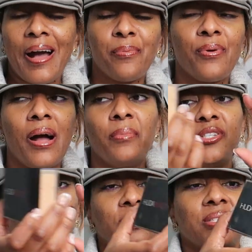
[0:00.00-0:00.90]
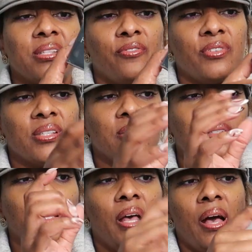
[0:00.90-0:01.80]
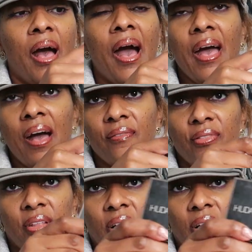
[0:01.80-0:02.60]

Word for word: I promise you this stuff is good. I have